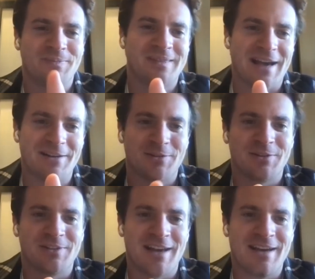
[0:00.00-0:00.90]
Dennis
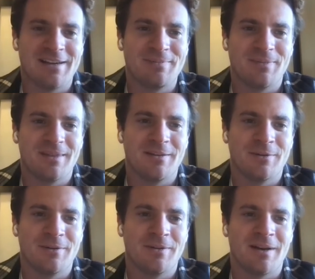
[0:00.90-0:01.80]
was saying
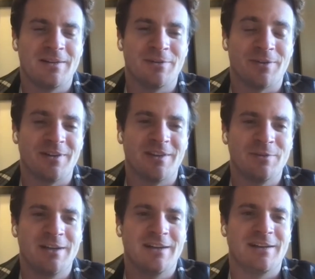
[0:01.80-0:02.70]
that the first thing
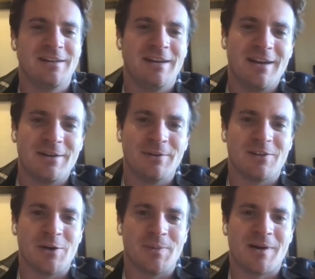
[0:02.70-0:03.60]
we did was
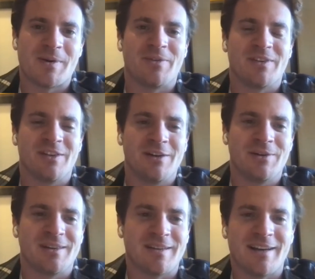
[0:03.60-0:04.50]
open up our facility
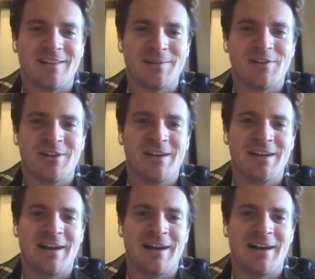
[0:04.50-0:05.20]
with the testing machine.